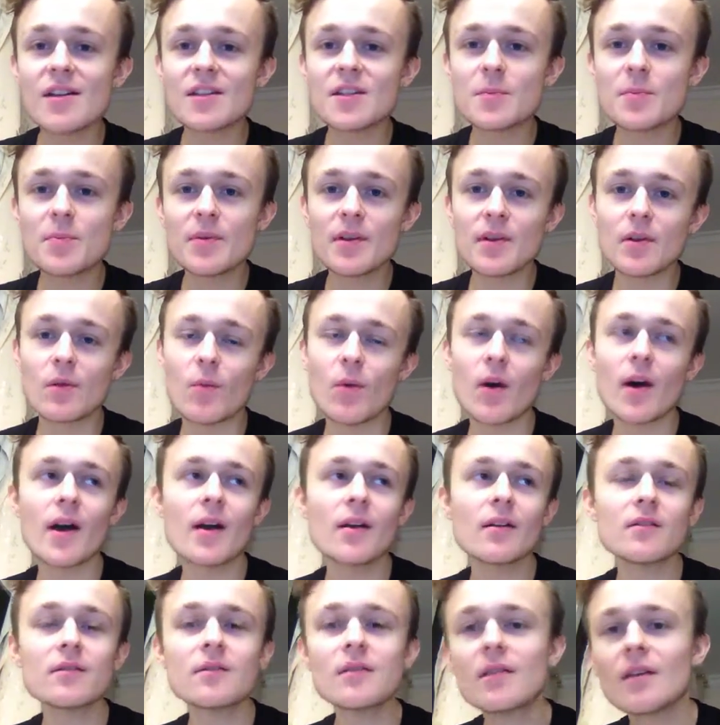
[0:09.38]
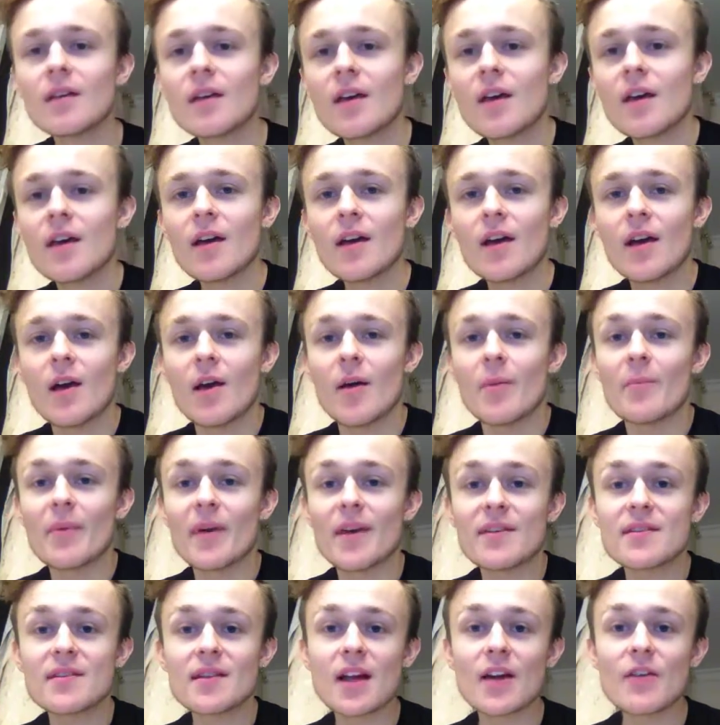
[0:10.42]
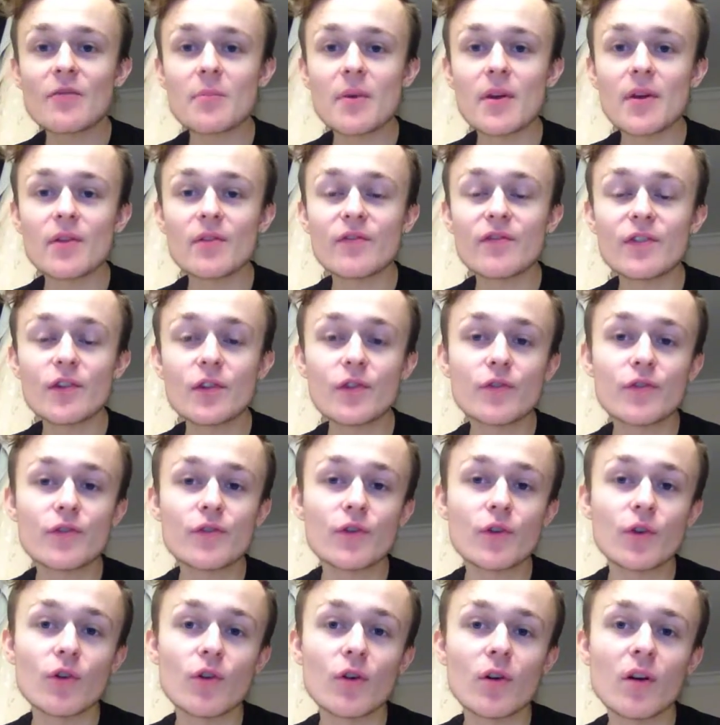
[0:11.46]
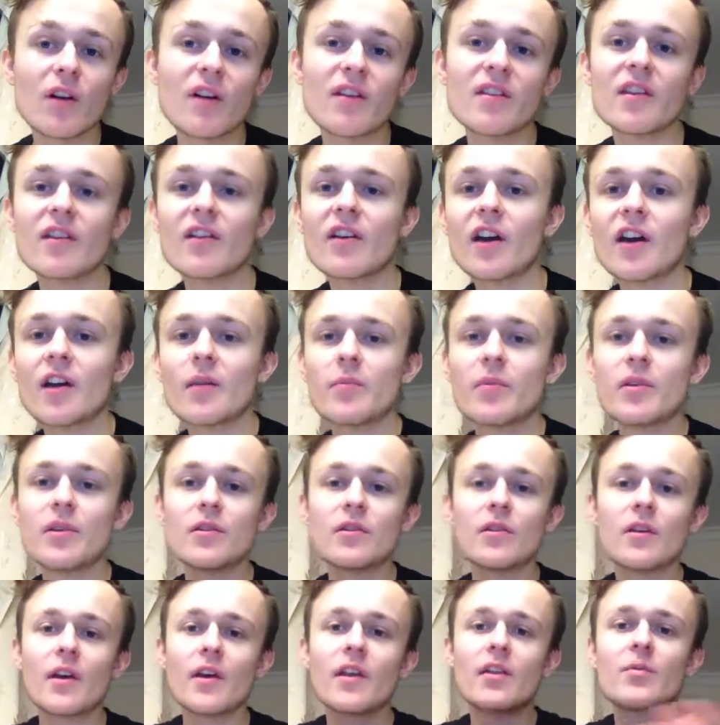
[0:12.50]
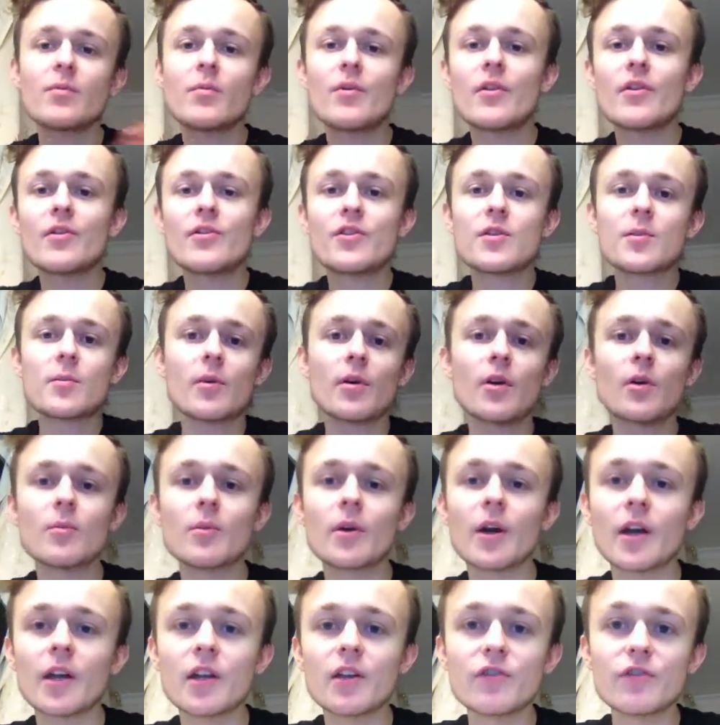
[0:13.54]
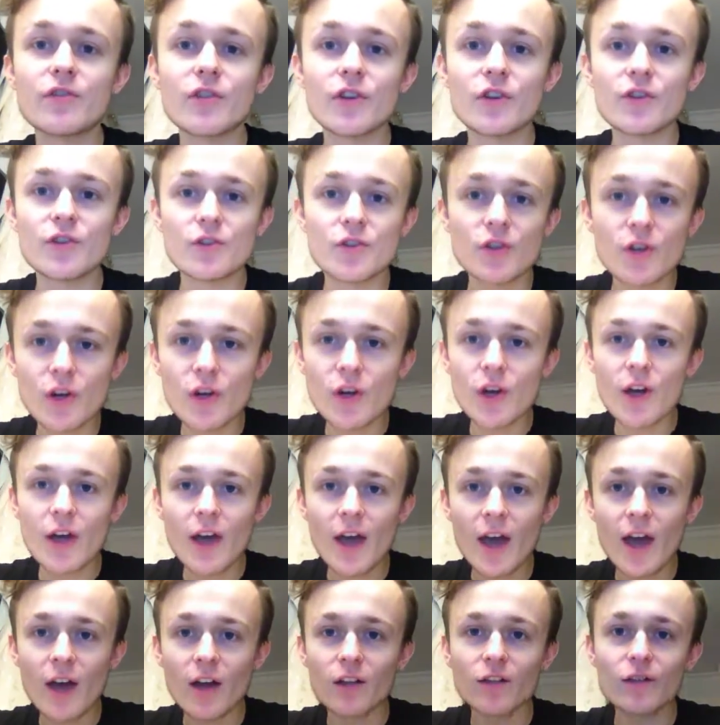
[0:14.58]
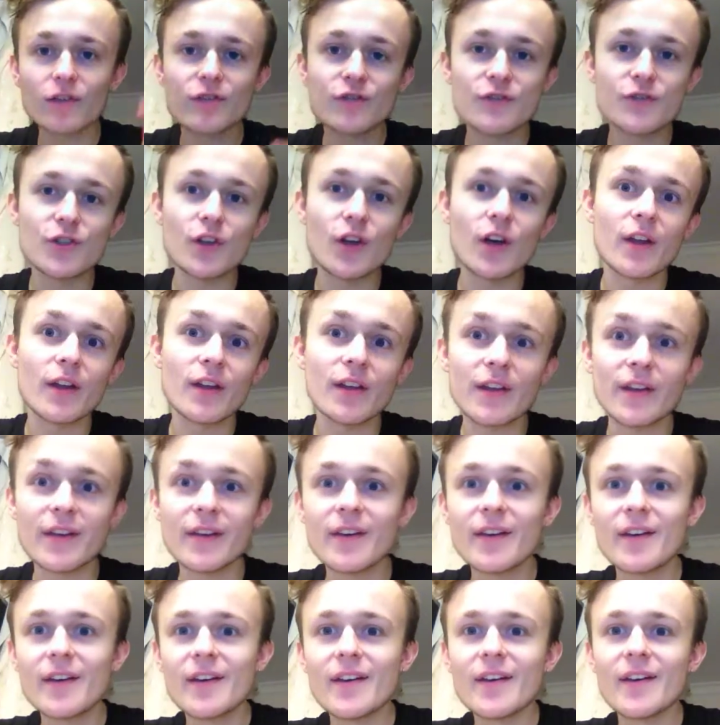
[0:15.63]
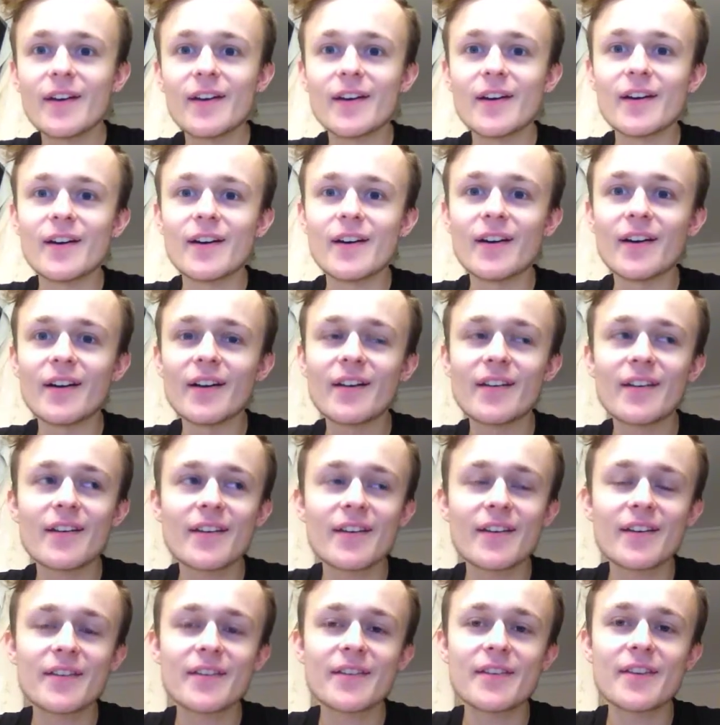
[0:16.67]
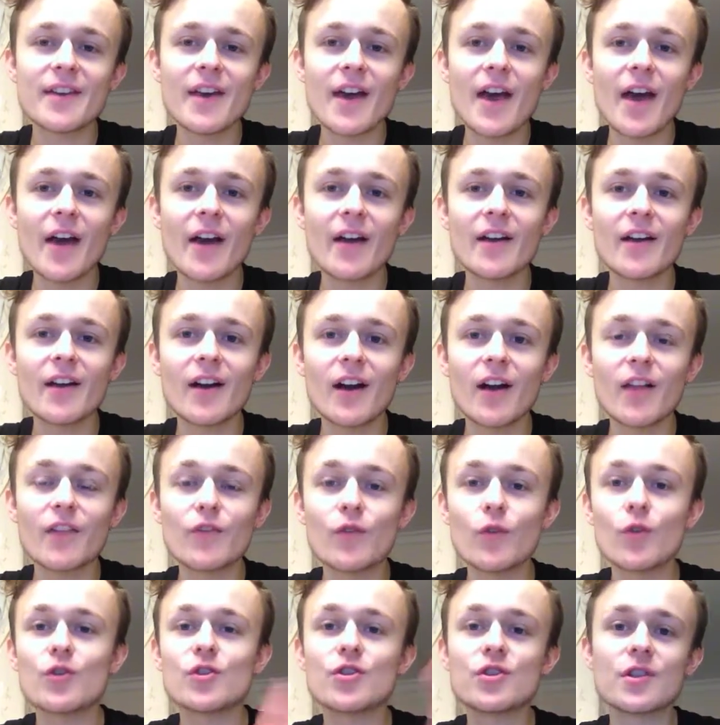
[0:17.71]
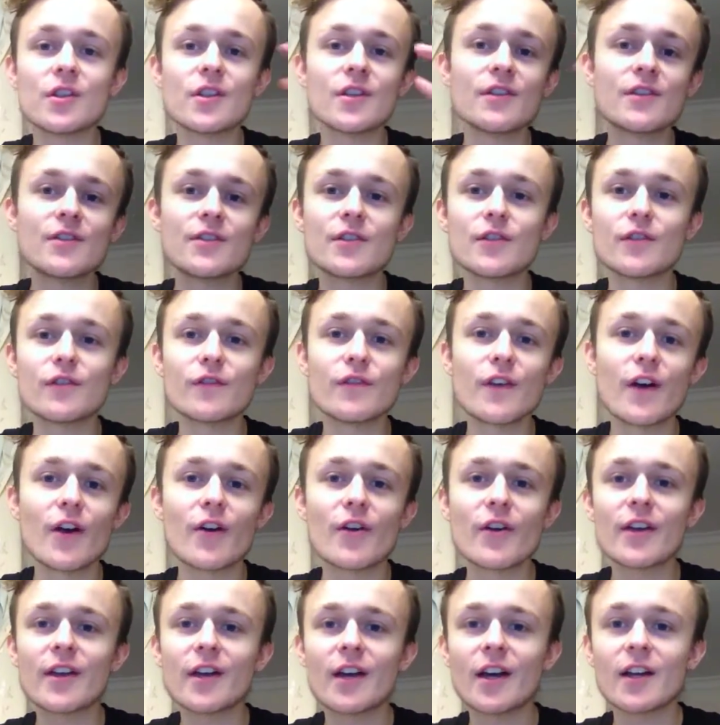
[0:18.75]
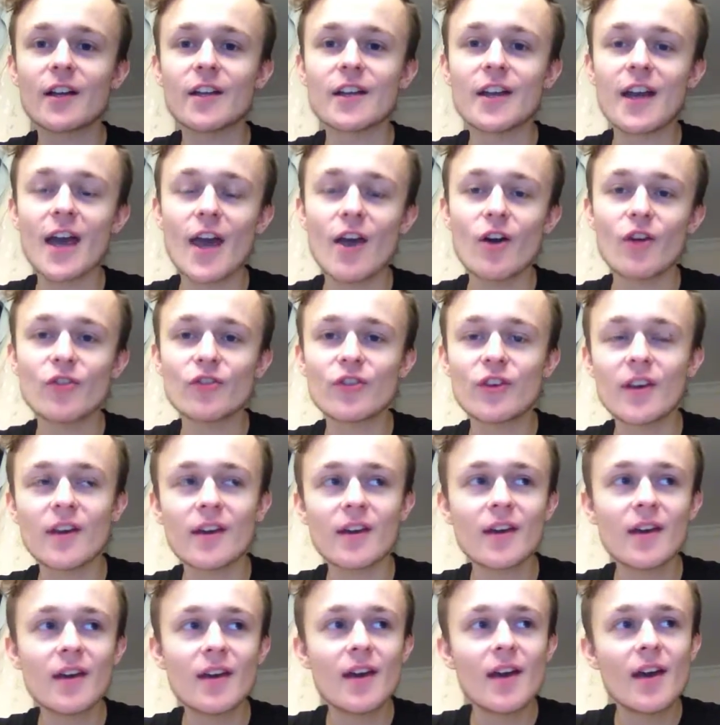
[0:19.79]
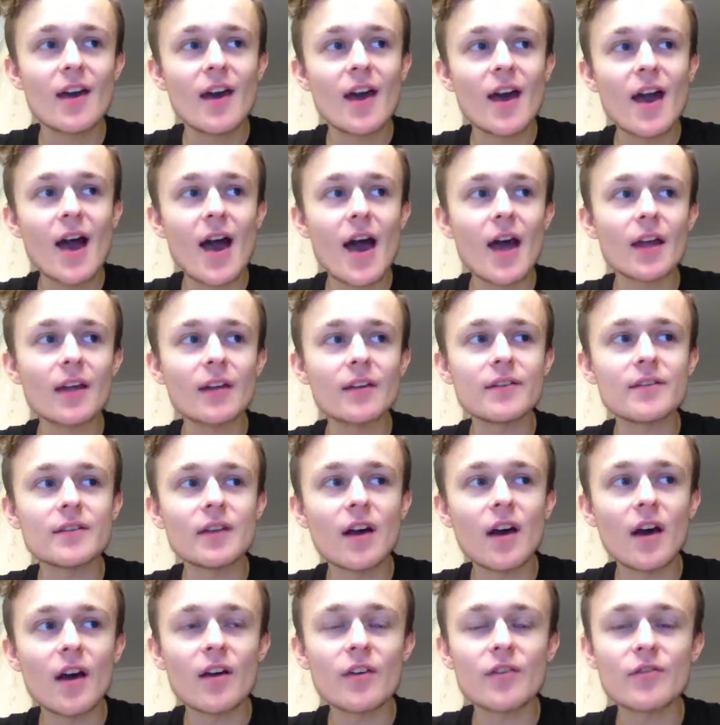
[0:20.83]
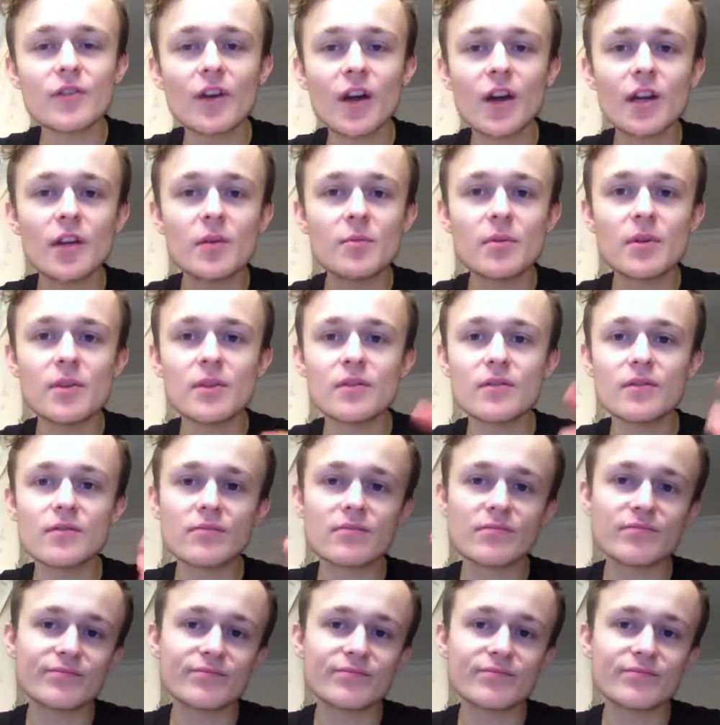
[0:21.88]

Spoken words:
been a while. Basically, I've made a video for so long because I've kind of been experiencing my own kind of health journey. Yeah, unfortunately, still very kind of chaotic, and I've kind of been